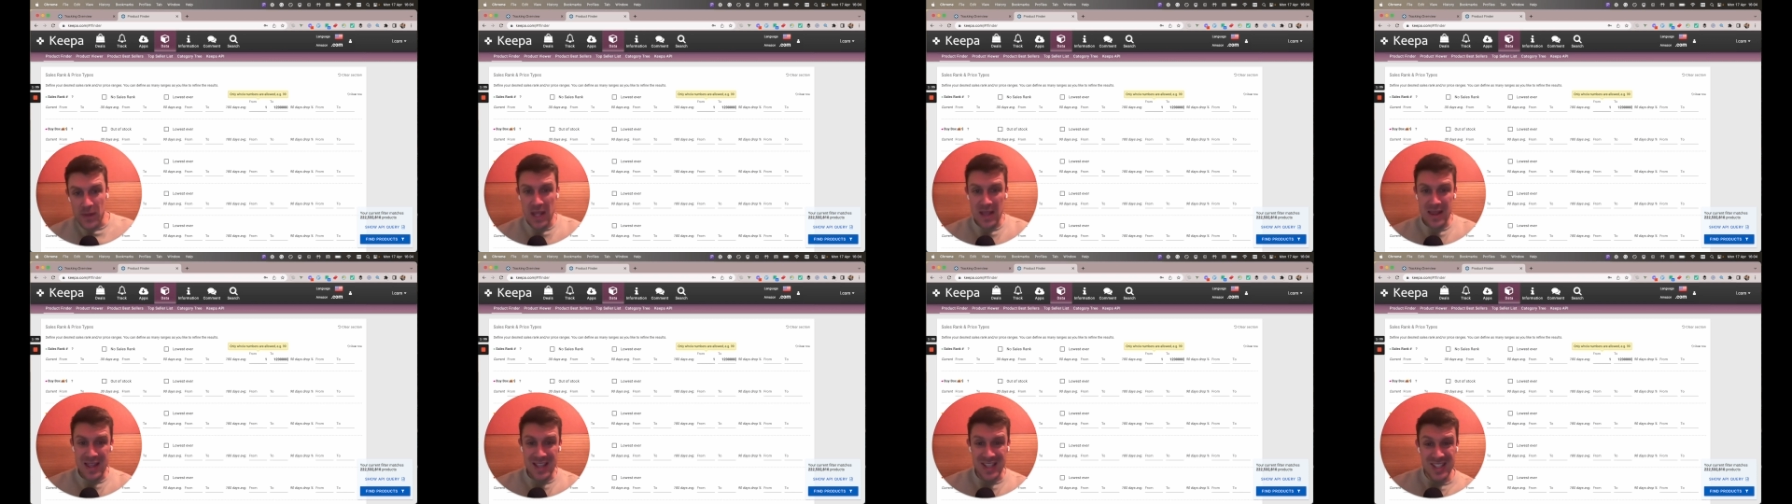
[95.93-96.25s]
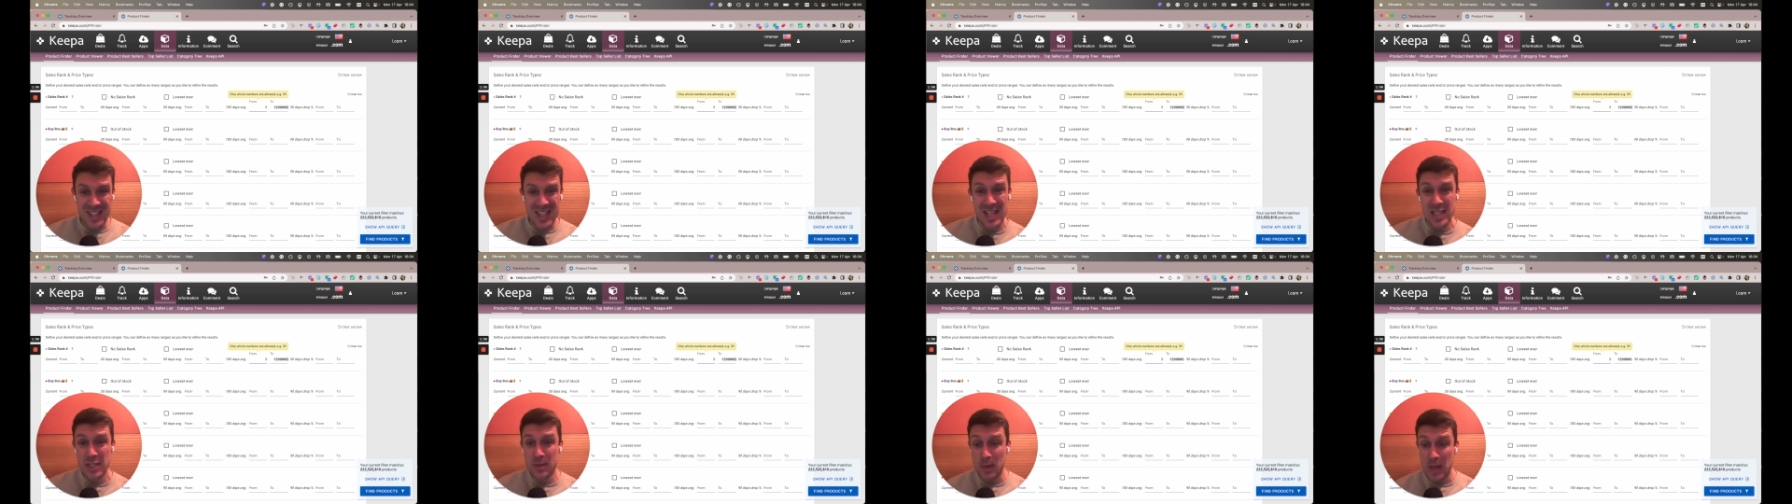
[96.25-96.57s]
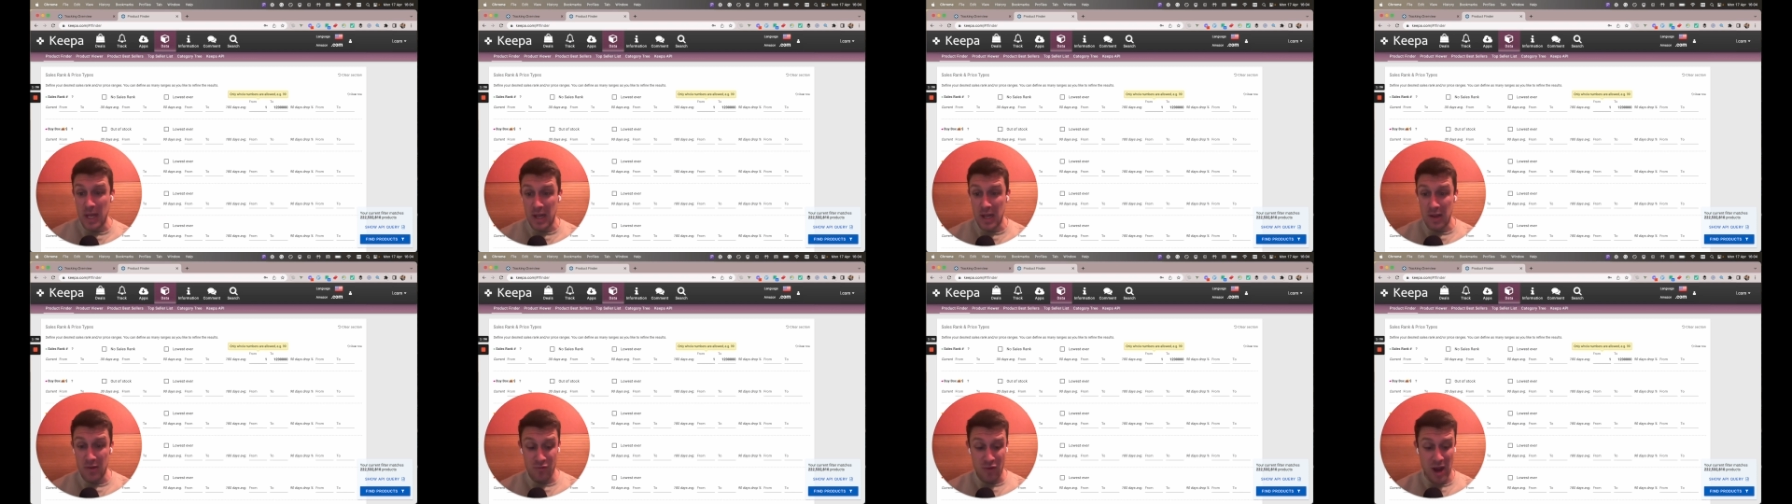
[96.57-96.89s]
in the 6
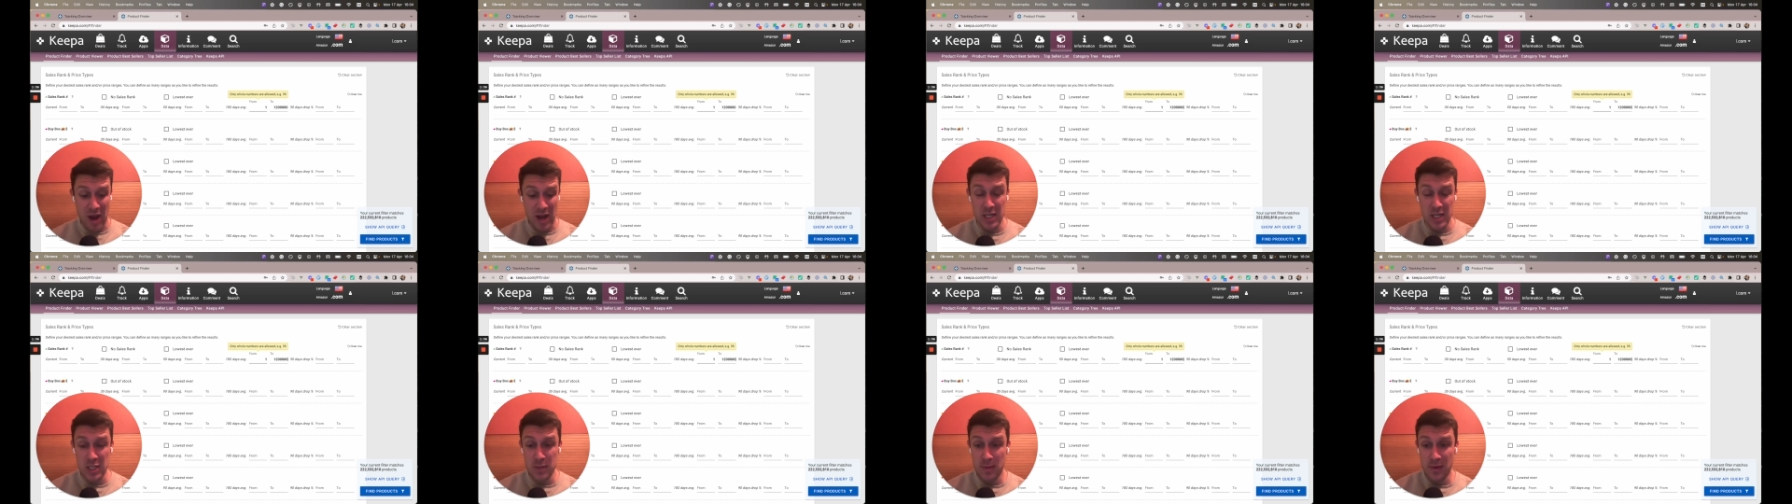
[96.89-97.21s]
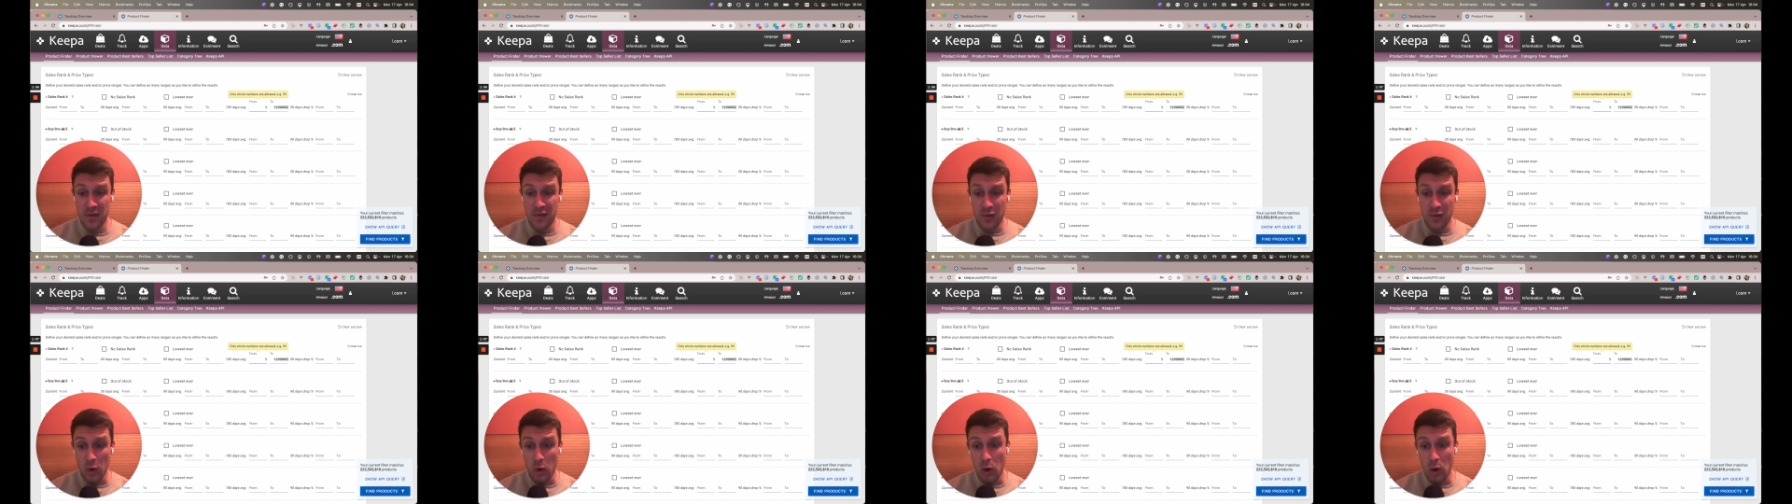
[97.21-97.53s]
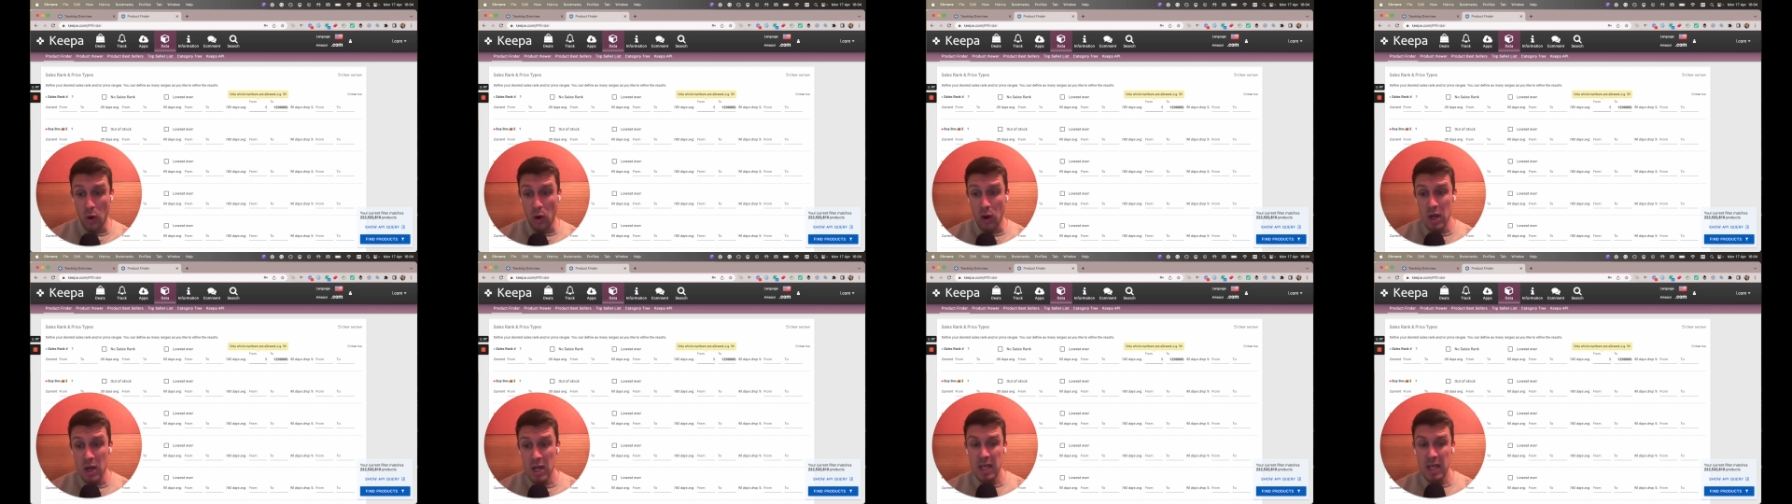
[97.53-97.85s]
million ranks
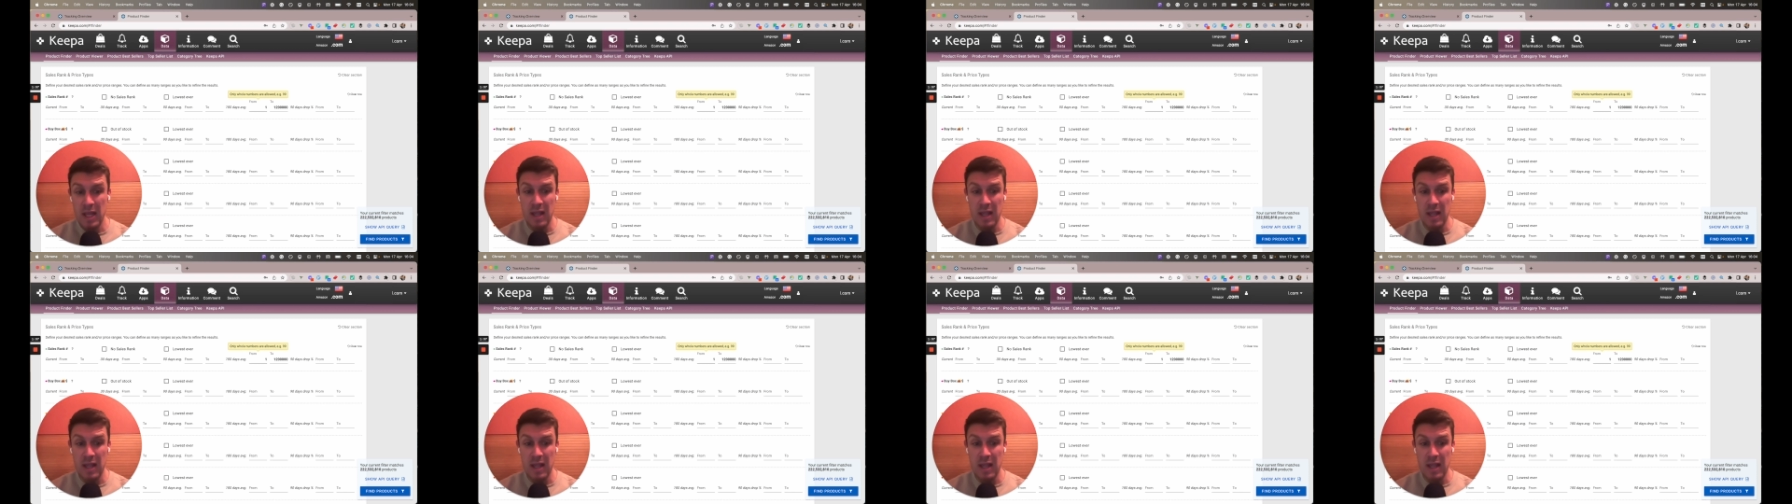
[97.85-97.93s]
before